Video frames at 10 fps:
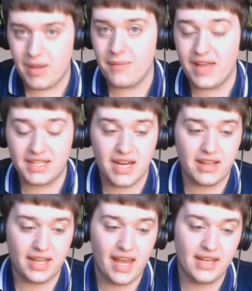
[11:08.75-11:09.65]
Maybe that's
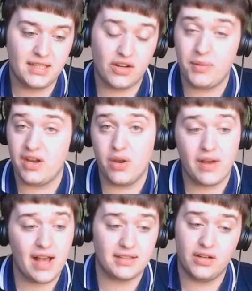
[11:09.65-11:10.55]
not the case. It could be
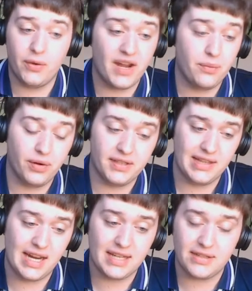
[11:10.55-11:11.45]
Newcastle. Luke Edwards
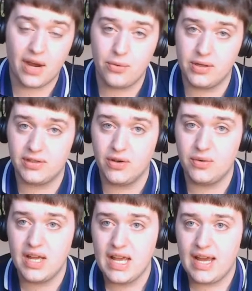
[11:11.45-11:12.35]
in the last hour or
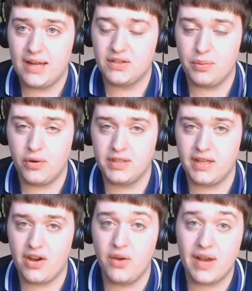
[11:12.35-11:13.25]
so has
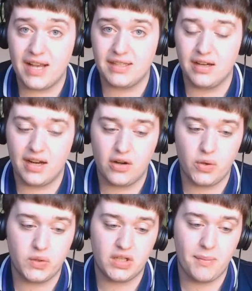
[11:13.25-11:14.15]
reported that Newcastle are
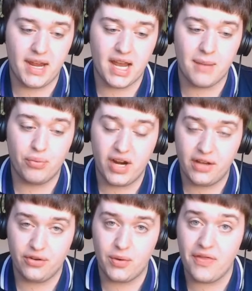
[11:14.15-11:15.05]
close to making a
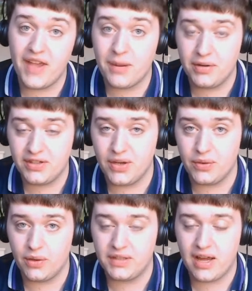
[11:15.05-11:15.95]
breakthrough in their
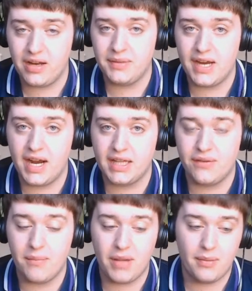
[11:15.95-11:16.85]
pursuit of Tottenham target
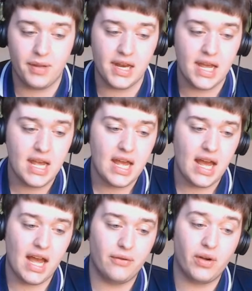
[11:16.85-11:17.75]
Sven Botman.
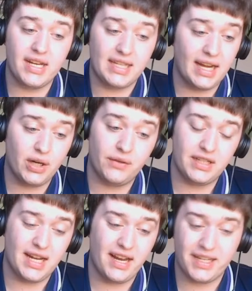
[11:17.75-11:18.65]
Uh, Ryan Taylor of
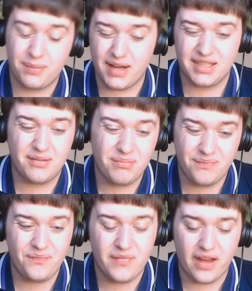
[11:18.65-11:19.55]
the Daily Express,
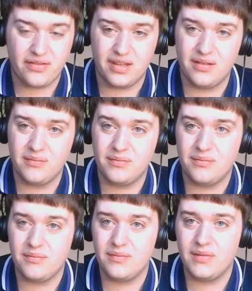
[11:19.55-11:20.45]
not the
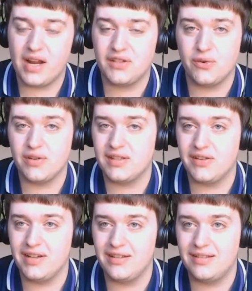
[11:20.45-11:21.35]
not a source
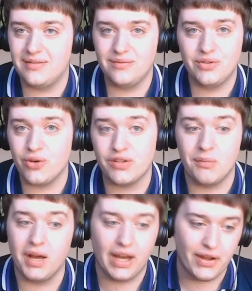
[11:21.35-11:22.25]
that I'd
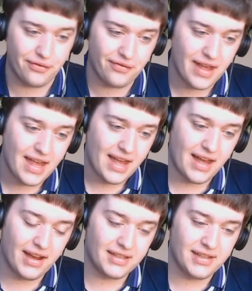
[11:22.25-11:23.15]
trust with my life,
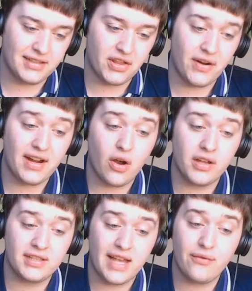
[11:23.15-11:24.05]
uh, says that there
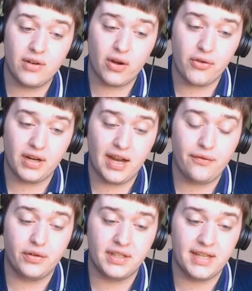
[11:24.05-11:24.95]
are several other
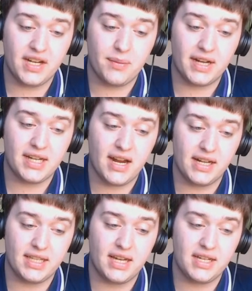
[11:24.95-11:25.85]
left-footed centre-back
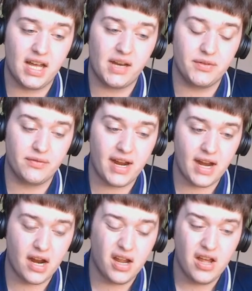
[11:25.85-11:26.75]
targets on Tottenham's
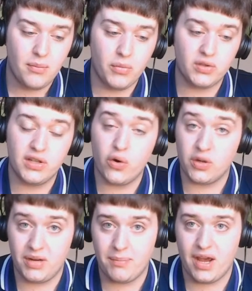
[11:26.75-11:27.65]
radar, most
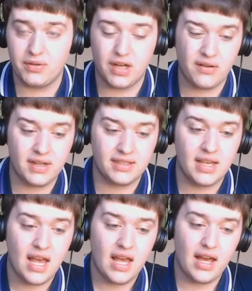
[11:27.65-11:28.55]
notably Pau
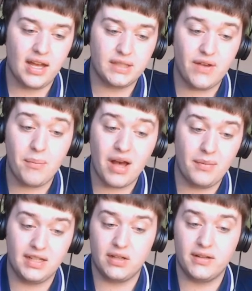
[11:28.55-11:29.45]
Torres. Uh, Sven
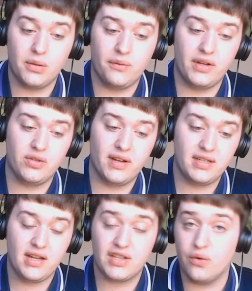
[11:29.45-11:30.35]
Botman is also of
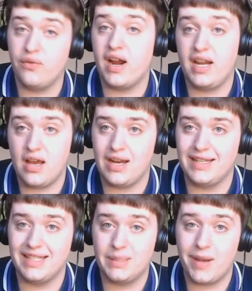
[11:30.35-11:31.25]
interest. Josko
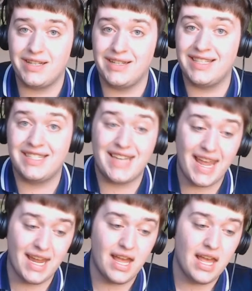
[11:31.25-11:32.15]
Vardiol is expected to
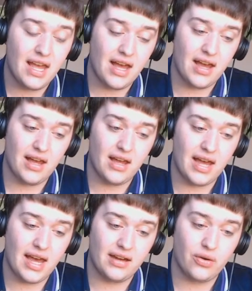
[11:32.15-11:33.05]
stay
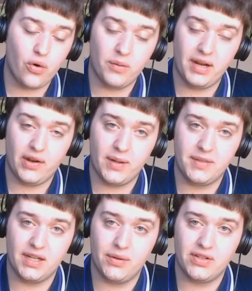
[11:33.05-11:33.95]
uh, at R B
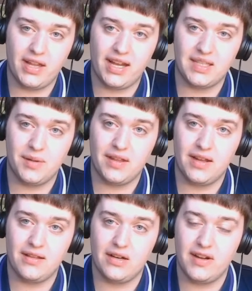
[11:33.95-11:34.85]
Leipzig, which I think has been
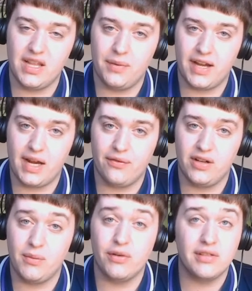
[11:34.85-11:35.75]
the, the line that we're getting
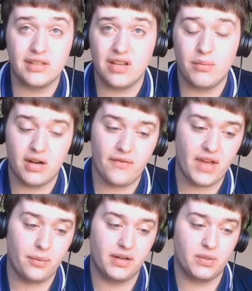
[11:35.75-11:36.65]
for the most of the summer on
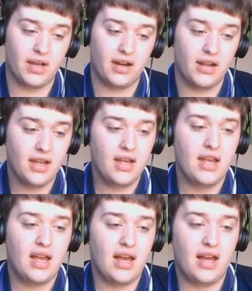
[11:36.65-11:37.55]
that one as well.
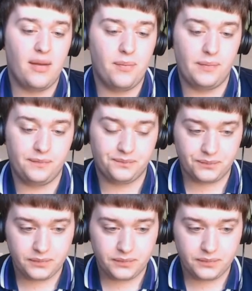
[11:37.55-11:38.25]
Um...